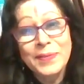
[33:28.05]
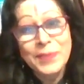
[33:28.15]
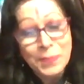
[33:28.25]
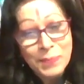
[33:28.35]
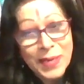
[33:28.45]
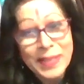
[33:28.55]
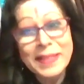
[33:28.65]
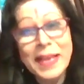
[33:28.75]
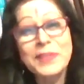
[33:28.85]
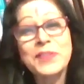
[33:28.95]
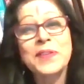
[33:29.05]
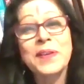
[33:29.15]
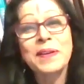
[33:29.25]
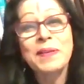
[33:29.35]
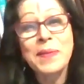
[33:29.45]
to bring that
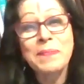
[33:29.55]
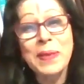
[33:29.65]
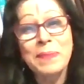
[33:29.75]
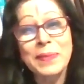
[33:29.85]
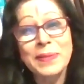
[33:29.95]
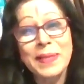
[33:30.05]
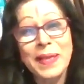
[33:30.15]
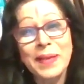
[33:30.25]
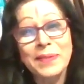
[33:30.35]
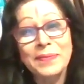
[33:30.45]
cheer in people's lives,